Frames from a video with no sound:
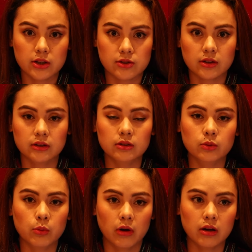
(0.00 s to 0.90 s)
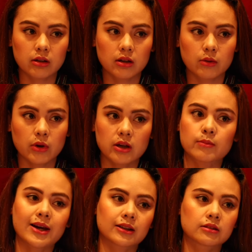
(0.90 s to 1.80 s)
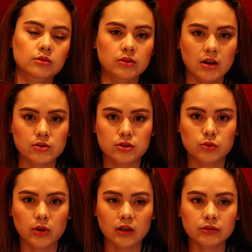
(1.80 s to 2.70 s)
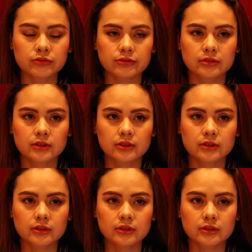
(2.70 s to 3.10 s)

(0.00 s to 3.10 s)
I started to work way back 2012,